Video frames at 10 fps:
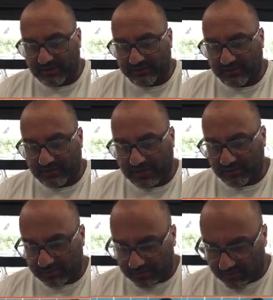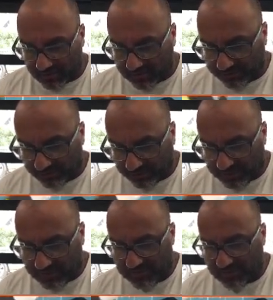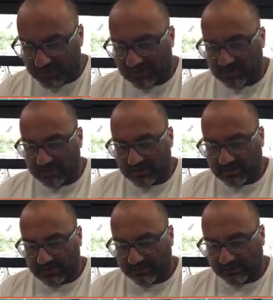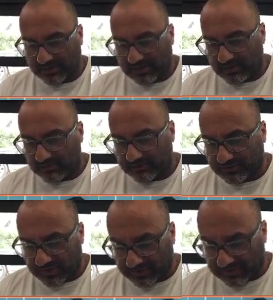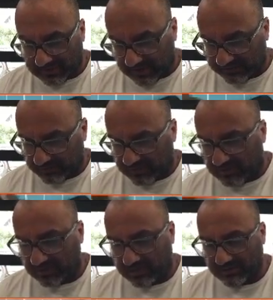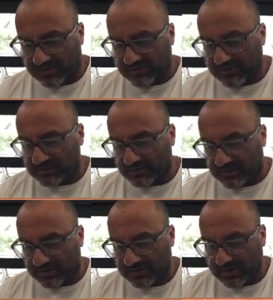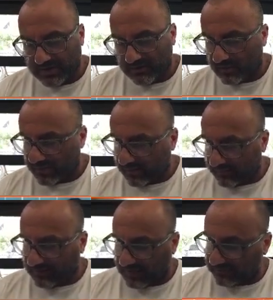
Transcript: So yeah, we're gonna run about three uh, and three. I'm just kind of getting an estimate here. And then this one will be about five.